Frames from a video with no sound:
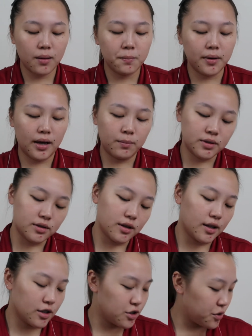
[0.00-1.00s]
but I'm still
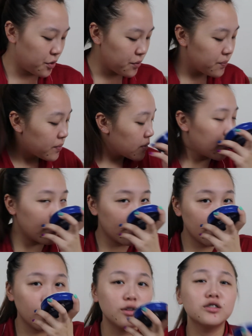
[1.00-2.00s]
gonna show
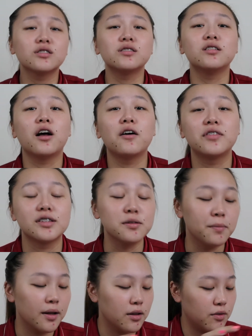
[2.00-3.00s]
you. I just love the
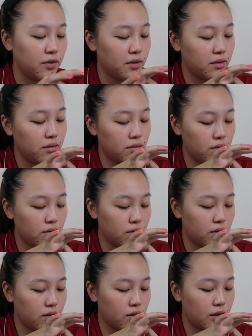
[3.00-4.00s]
smell of
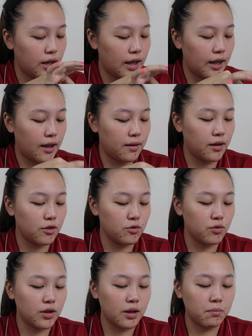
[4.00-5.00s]
it, and it's
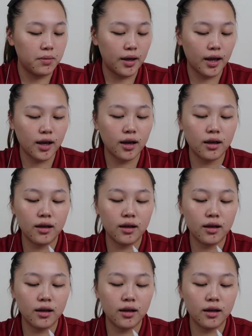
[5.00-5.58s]
really big.